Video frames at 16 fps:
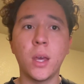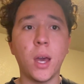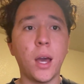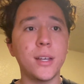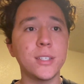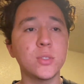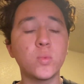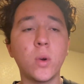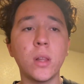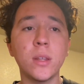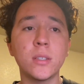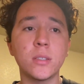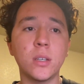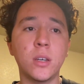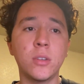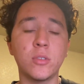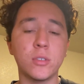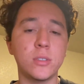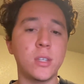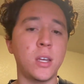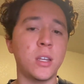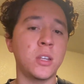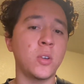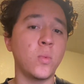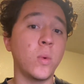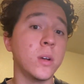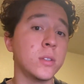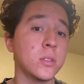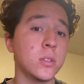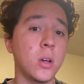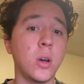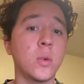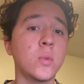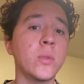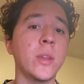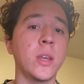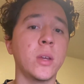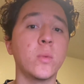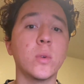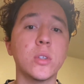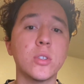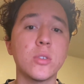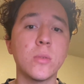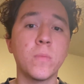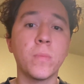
as well as understanding one's own language.